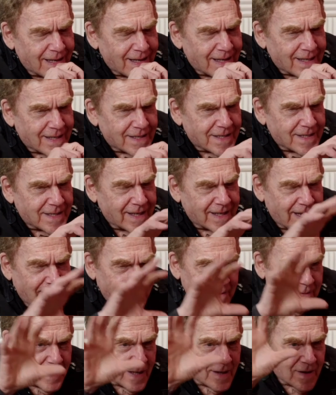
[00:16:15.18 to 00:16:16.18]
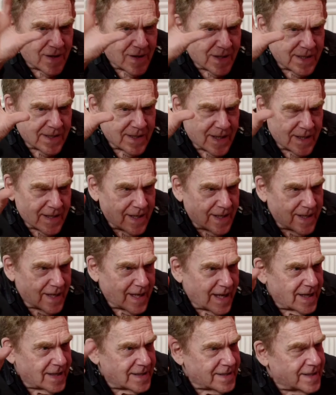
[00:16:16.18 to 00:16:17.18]
Like, she gave me, like, on a Sunday
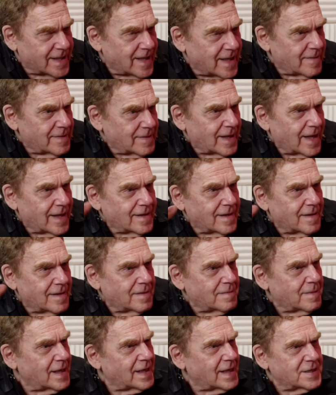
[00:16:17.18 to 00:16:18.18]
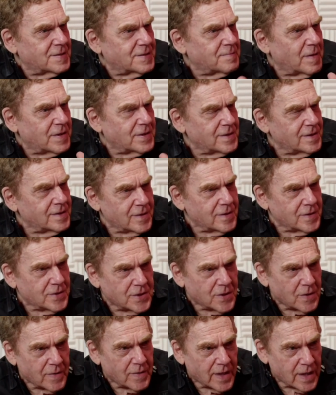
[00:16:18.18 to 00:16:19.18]
night, she gave me like a special little
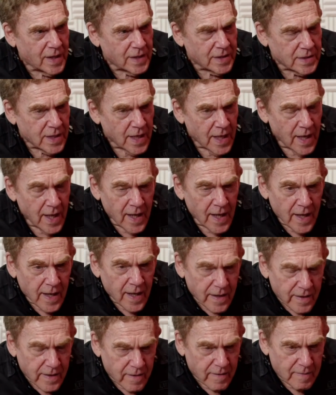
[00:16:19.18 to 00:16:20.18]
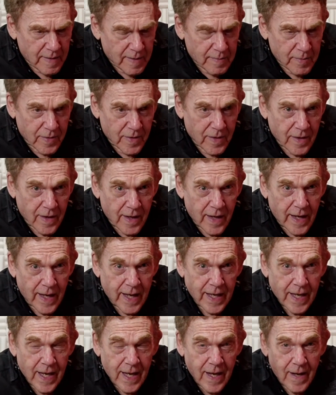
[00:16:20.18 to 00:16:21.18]
showcase. And I remember
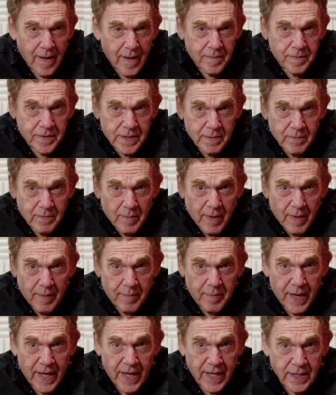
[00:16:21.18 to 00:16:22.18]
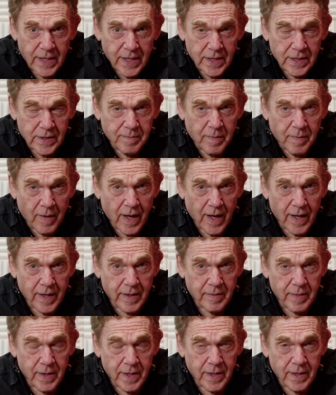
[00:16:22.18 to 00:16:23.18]
hanging up some of my paintings
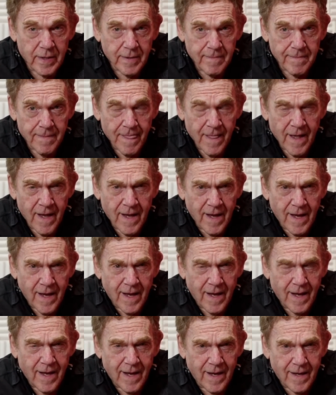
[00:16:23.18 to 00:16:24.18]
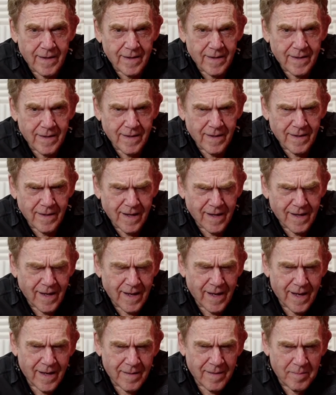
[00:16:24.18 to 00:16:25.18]
behind me, and like I
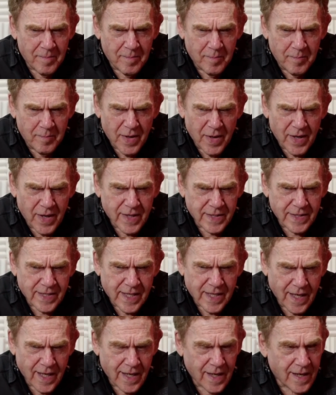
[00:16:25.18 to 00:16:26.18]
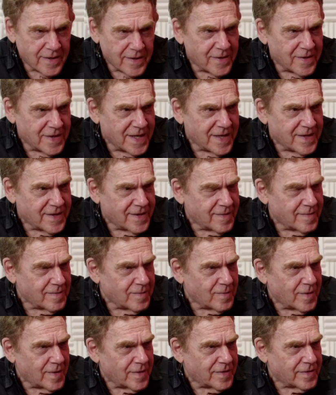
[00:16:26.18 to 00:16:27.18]
had buckets hanging underneath
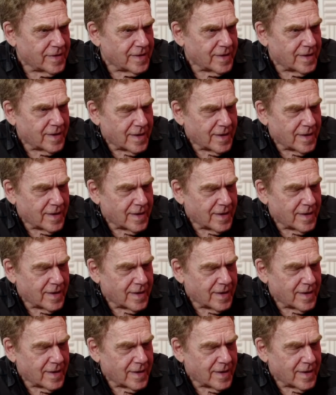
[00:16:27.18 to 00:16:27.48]
them with